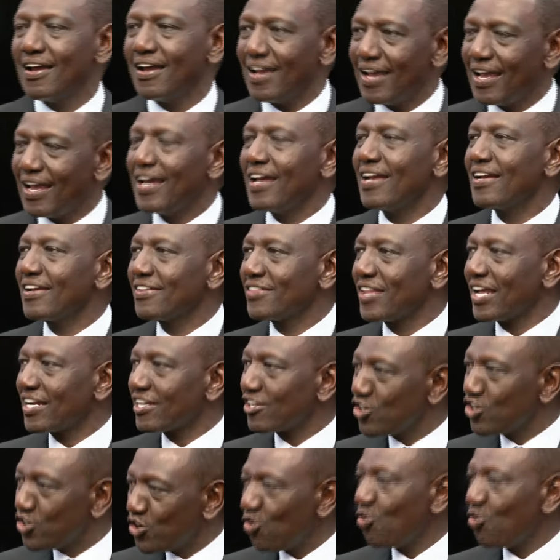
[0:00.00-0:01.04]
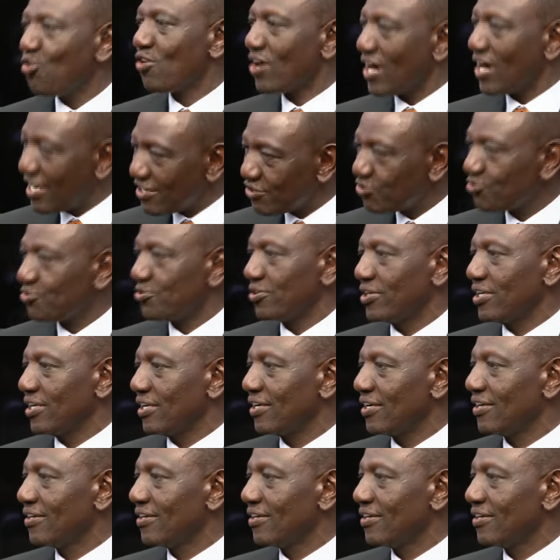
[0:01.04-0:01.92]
And that no country